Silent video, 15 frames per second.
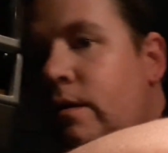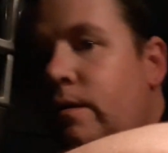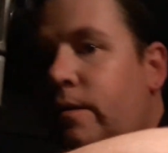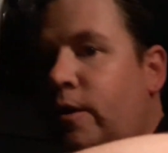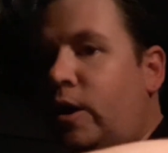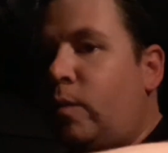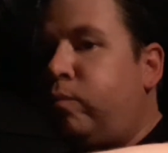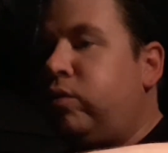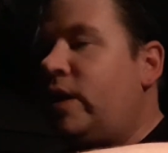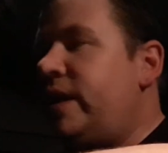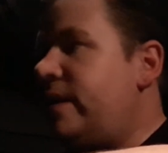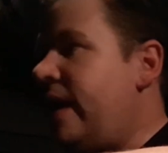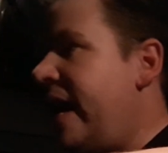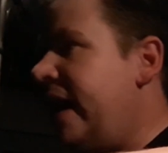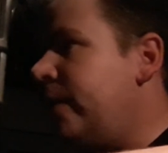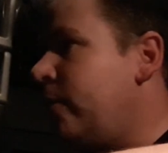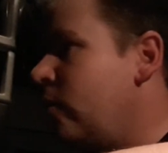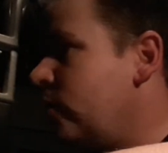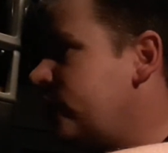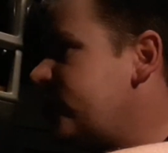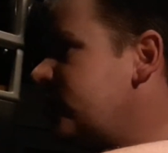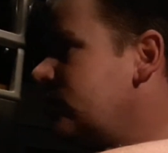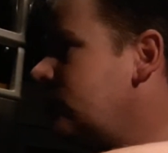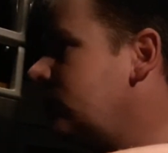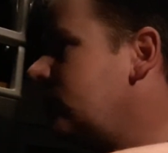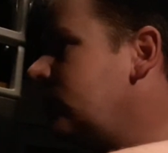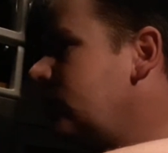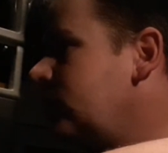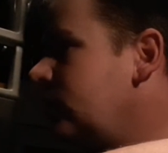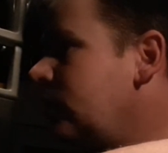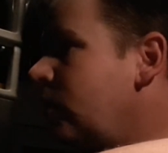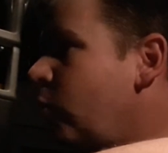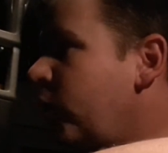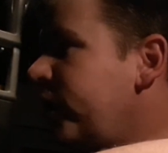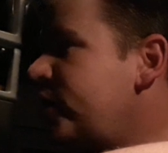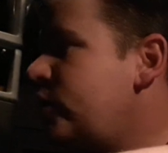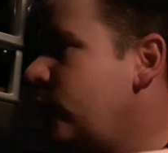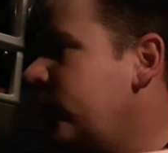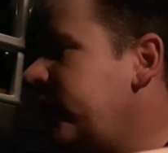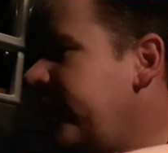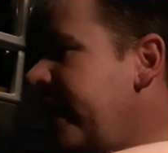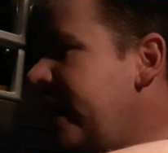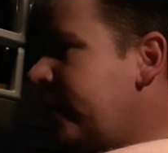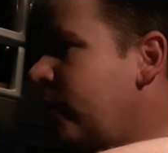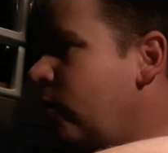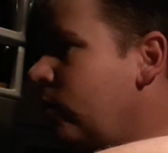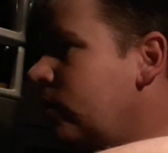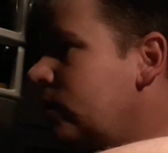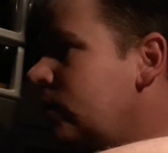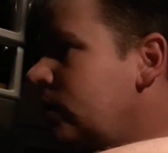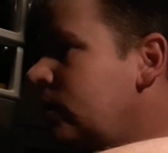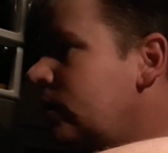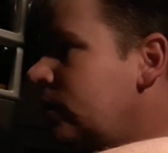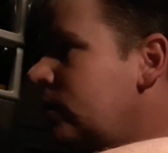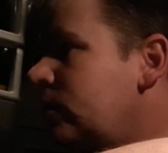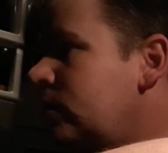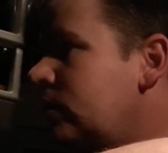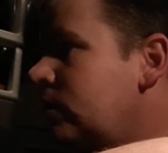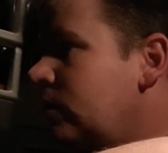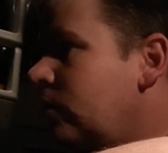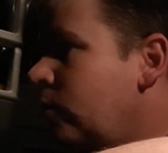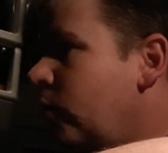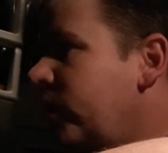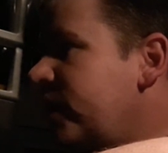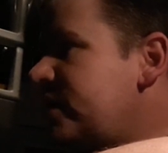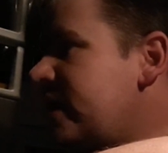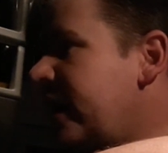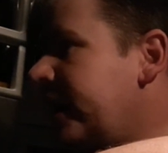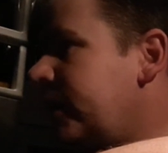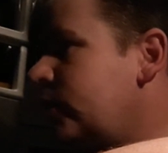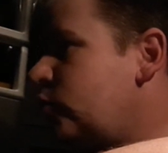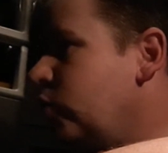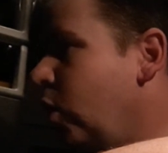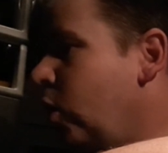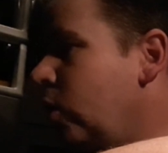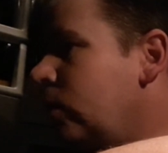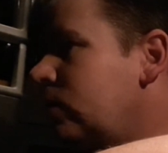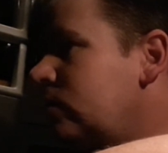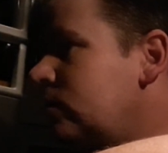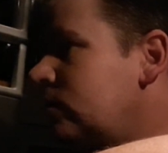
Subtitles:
They're complete animals. What do you do with an animal when it's out of control?